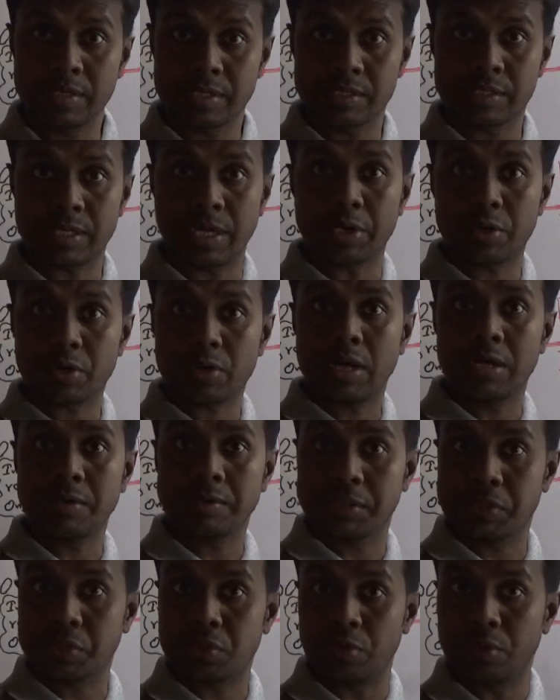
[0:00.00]

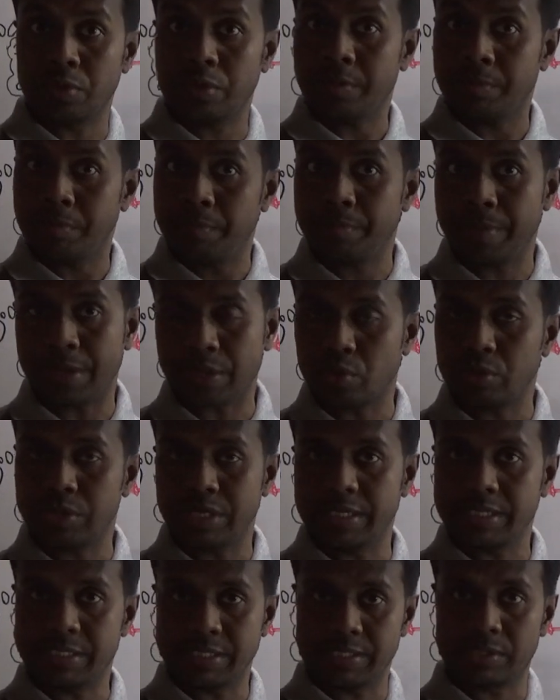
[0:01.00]
cytokine storm
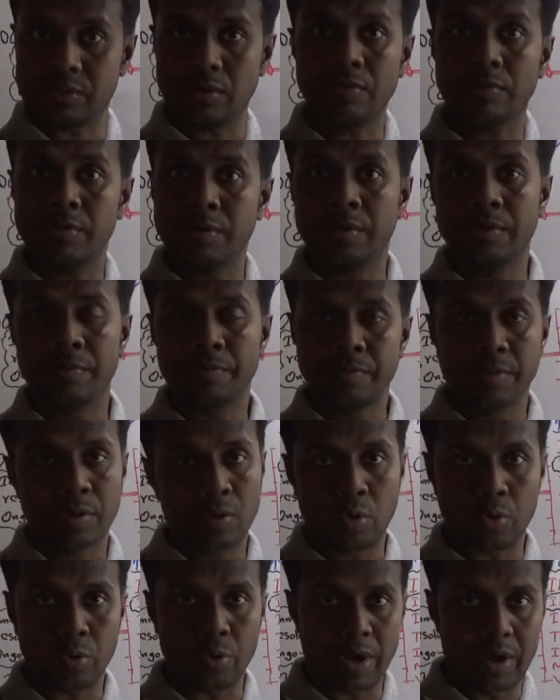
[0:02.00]
pathogenesis of
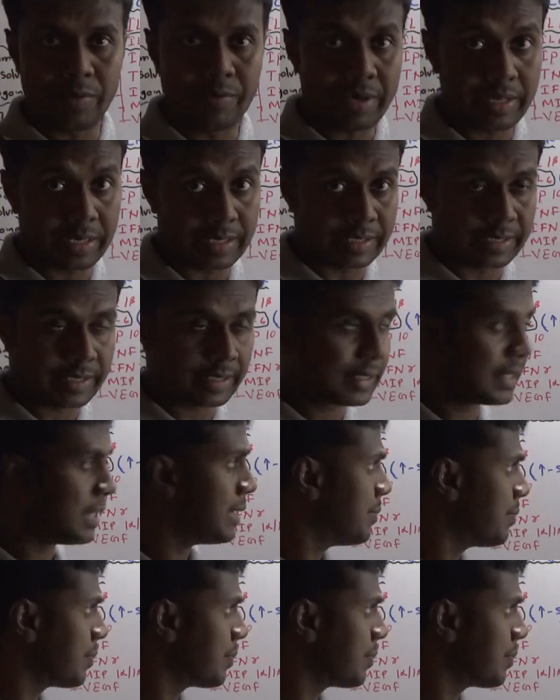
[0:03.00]
coronavirus.